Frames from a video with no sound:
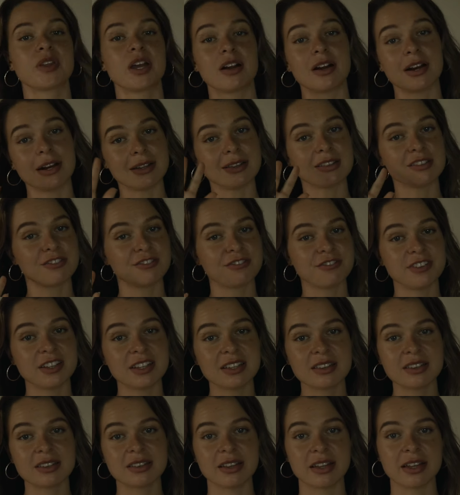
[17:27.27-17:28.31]
All right, the
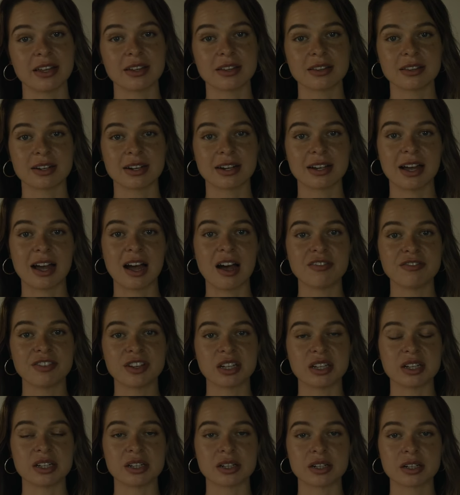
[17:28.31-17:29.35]
fifth thing that I have
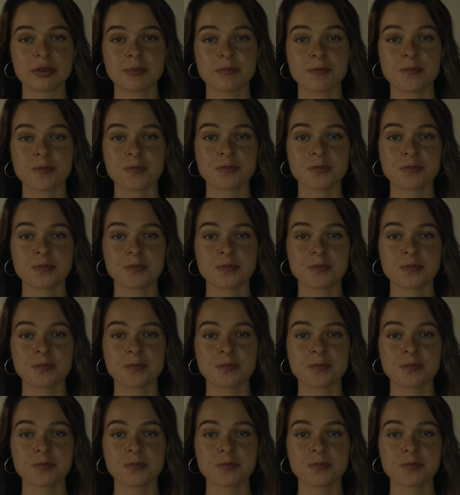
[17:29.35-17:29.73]
here